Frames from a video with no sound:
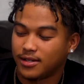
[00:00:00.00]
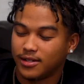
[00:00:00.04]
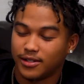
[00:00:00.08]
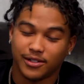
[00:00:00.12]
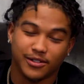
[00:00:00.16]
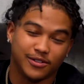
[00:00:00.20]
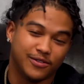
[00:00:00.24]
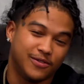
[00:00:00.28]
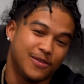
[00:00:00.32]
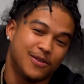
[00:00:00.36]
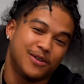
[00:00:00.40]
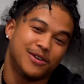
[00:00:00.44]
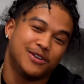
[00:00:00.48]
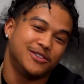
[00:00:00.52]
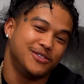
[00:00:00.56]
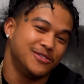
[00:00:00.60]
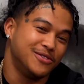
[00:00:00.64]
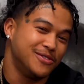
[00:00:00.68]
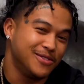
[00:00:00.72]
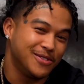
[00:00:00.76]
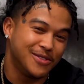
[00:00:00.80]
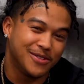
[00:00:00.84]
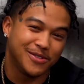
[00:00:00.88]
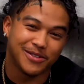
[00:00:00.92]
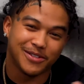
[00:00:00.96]
As far as you
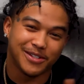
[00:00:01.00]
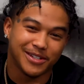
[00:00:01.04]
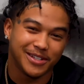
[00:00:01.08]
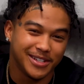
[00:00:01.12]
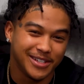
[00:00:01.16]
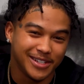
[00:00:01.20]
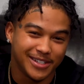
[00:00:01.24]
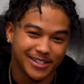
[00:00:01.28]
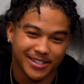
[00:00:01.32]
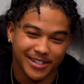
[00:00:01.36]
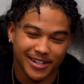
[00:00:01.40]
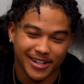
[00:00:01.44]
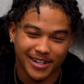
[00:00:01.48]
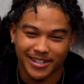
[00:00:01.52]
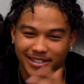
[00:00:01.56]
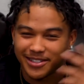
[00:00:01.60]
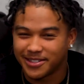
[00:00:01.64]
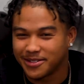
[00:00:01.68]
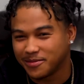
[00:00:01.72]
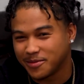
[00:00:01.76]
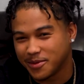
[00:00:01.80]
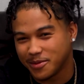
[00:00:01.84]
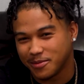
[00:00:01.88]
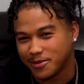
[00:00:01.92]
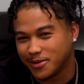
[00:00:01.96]
can go on the east side,
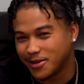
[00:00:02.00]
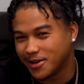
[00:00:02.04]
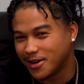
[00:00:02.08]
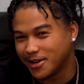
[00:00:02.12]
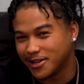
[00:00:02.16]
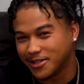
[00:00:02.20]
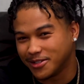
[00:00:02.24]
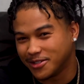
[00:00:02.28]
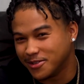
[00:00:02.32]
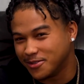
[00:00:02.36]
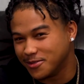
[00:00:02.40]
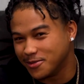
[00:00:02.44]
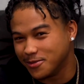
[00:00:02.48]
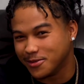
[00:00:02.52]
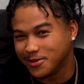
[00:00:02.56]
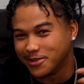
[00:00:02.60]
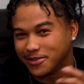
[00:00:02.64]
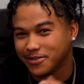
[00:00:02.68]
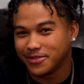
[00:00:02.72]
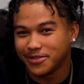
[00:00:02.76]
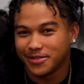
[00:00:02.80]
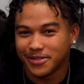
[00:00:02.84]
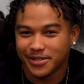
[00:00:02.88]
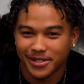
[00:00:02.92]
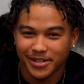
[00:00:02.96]
some people call it the north,
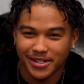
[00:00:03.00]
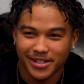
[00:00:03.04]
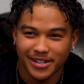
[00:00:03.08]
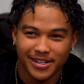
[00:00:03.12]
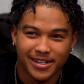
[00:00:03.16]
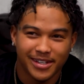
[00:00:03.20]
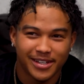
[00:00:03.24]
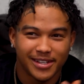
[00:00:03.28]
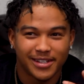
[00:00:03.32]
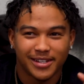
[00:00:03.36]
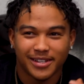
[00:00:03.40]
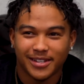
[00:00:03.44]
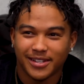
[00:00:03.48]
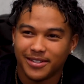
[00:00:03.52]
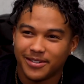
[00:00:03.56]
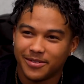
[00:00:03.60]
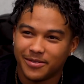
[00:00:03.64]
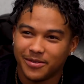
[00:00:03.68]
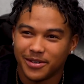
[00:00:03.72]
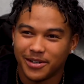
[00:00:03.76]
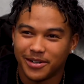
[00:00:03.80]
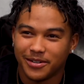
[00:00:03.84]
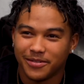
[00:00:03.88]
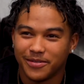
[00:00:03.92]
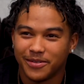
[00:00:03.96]

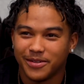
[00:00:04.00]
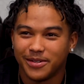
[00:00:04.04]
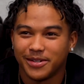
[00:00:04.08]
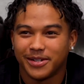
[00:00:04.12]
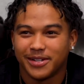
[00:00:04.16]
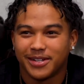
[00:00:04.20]
whatever.